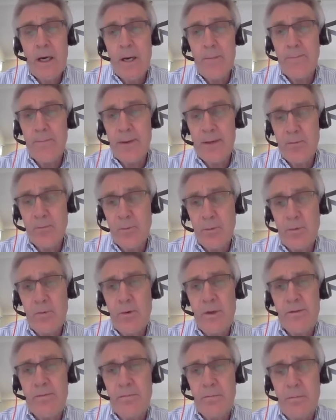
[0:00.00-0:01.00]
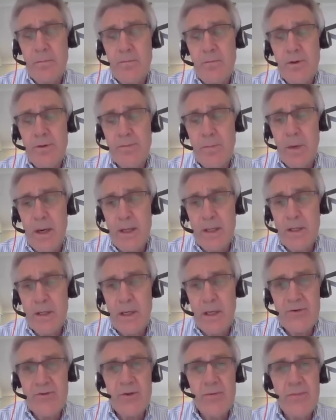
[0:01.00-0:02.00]
Uh, but with, with my
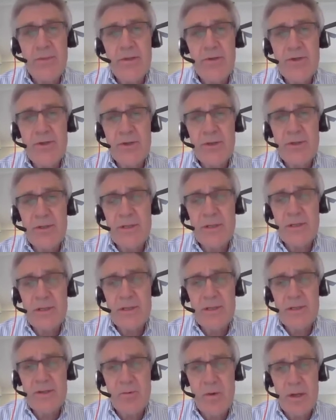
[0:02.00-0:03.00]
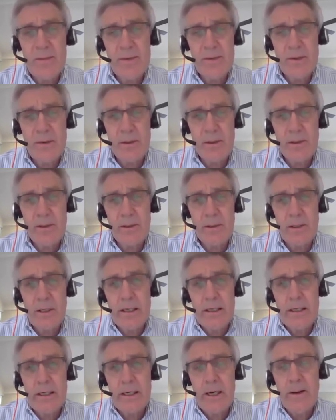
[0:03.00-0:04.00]
contribution to this webinar,
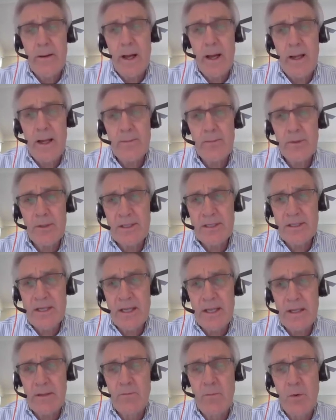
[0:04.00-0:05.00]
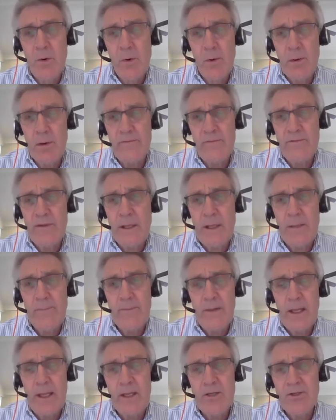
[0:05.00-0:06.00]
I'm going to take more of the
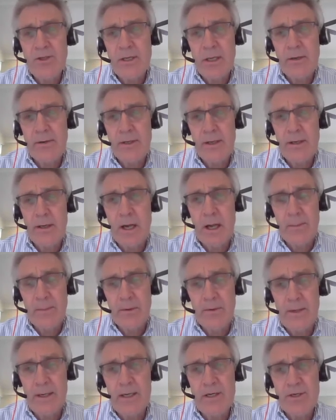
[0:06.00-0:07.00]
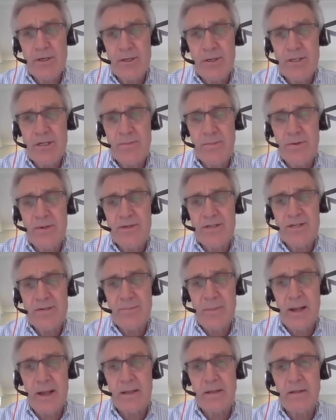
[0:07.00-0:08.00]
engineering and operations
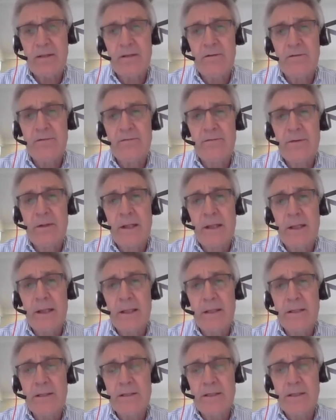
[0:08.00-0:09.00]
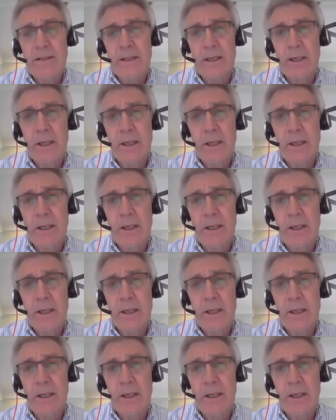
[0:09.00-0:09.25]
perspective and